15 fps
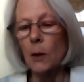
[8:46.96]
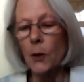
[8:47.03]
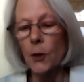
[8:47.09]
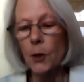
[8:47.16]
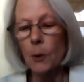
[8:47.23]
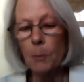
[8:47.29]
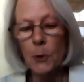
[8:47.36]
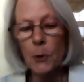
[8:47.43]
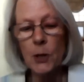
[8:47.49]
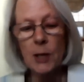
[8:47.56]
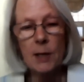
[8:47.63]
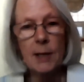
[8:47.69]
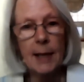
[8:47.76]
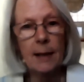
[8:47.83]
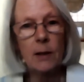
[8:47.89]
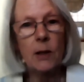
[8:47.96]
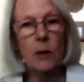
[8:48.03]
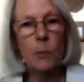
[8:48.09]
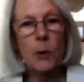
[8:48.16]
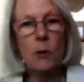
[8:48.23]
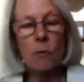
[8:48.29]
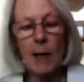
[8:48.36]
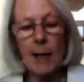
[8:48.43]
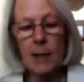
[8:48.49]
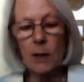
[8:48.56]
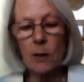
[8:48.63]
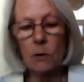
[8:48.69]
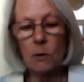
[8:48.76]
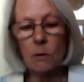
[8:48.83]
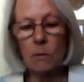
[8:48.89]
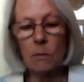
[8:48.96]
The Buddha's Sangha was radical.